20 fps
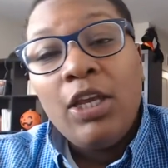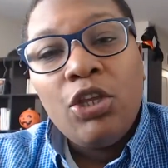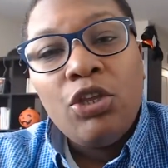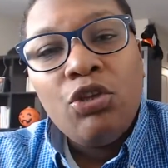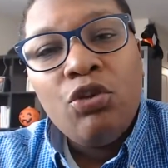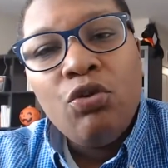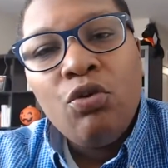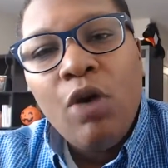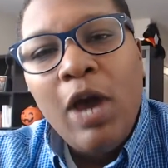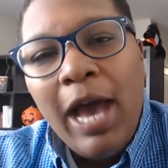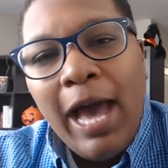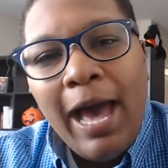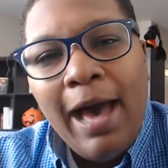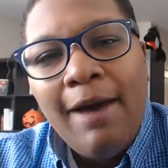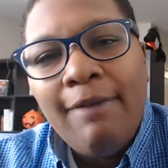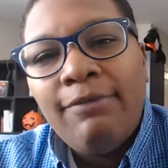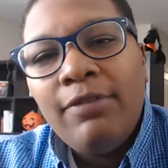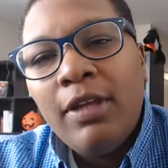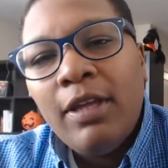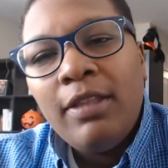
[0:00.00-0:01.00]
You
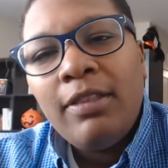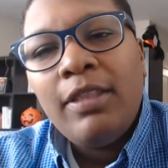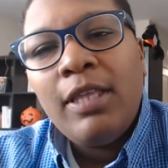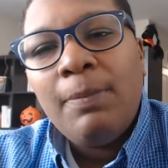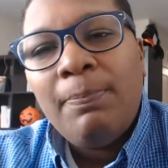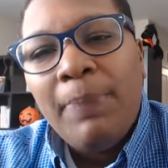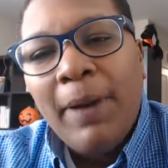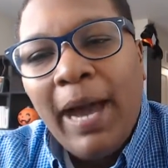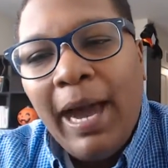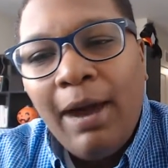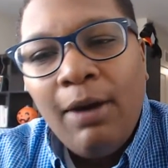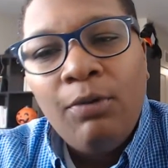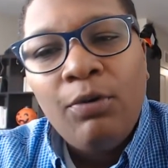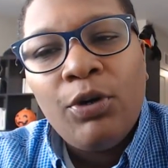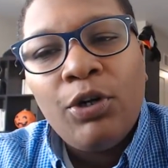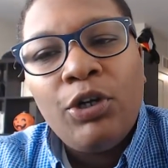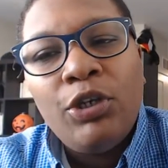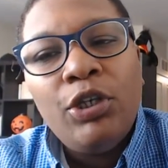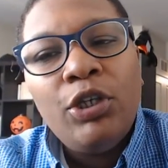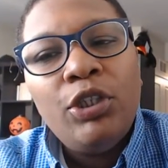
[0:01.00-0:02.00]
have the
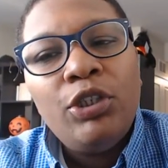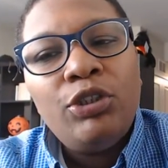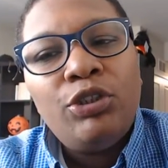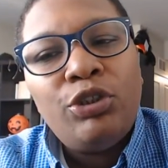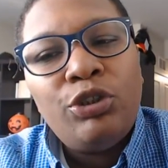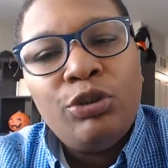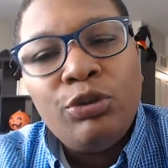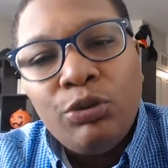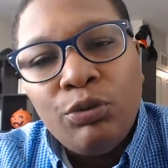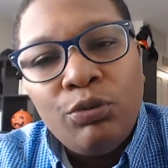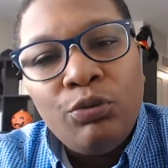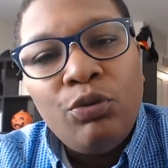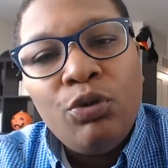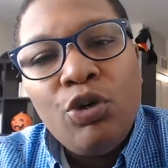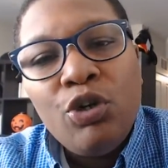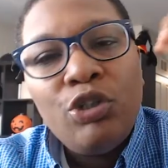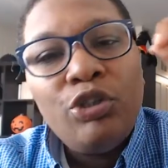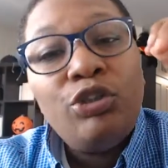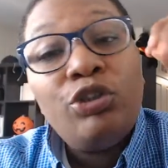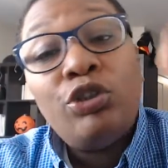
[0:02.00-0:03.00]
power to
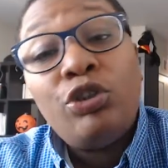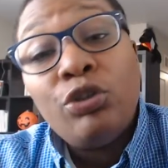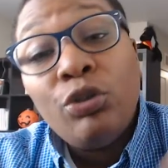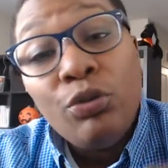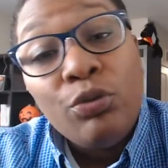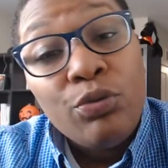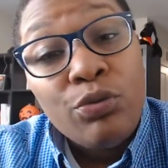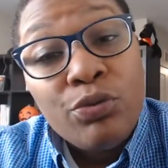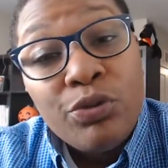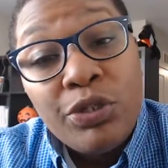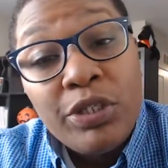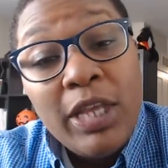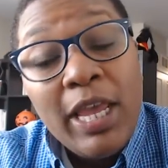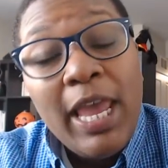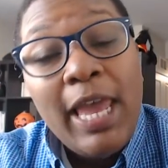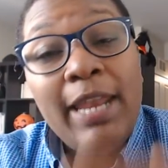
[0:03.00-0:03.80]
choose.